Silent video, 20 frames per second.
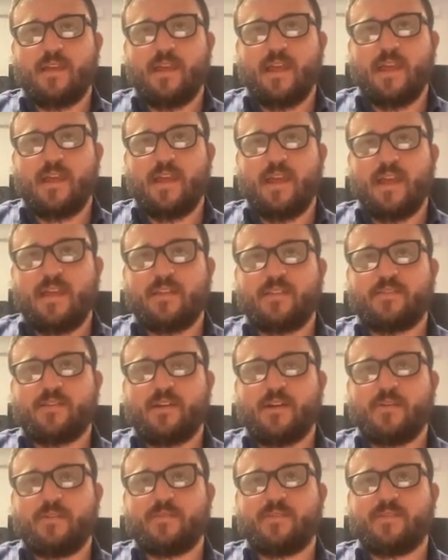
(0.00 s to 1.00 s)
and its
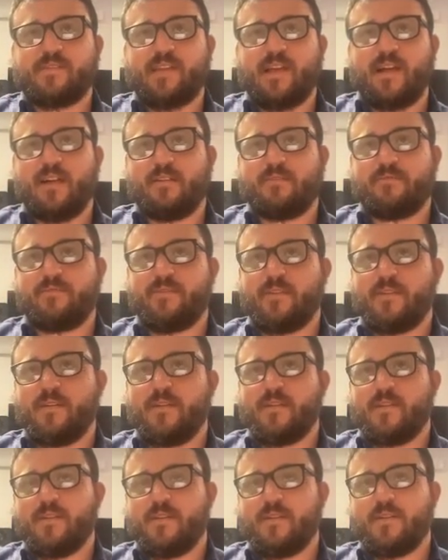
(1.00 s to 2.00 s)
own self,
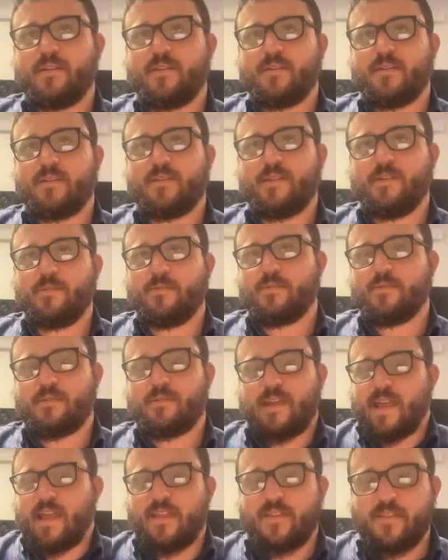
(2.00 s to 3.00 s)
you will
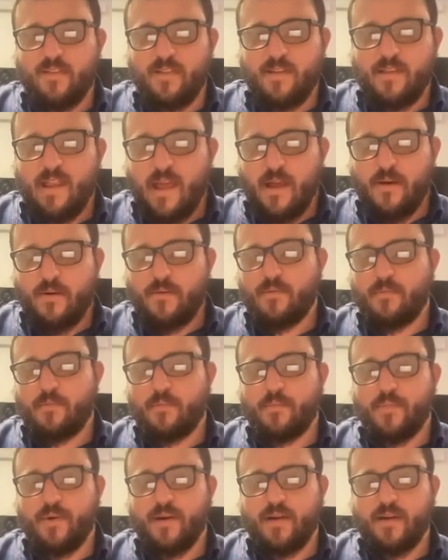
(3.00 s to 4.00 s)
cancel it out.
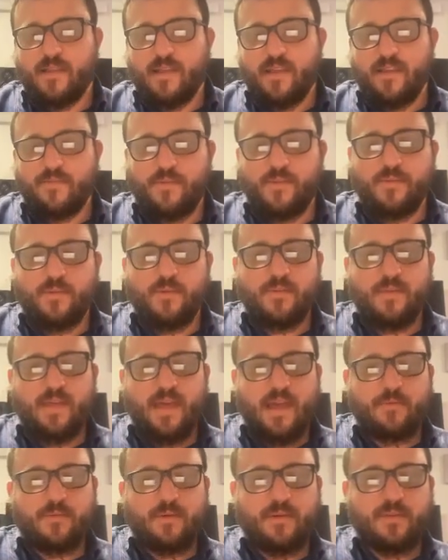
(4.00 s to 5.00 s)
But if you do
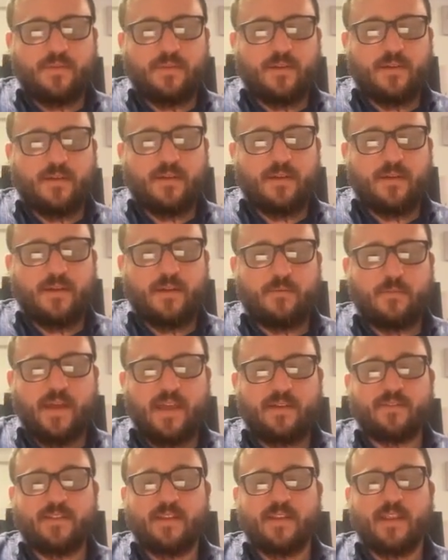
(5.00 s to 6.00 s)
that with a
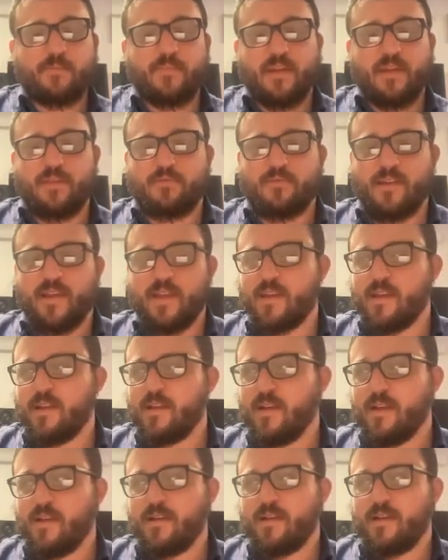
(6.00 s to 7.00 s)
wave in an MP3,
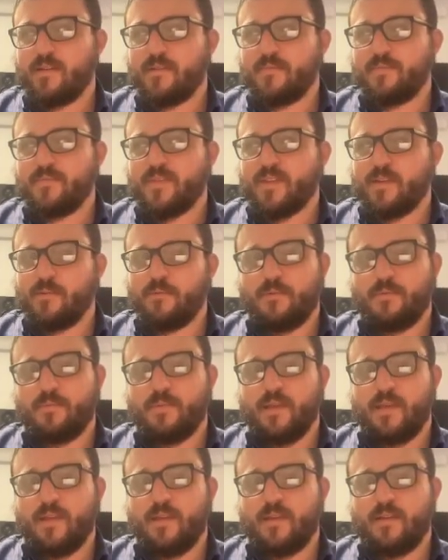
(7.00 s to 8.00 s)
you will be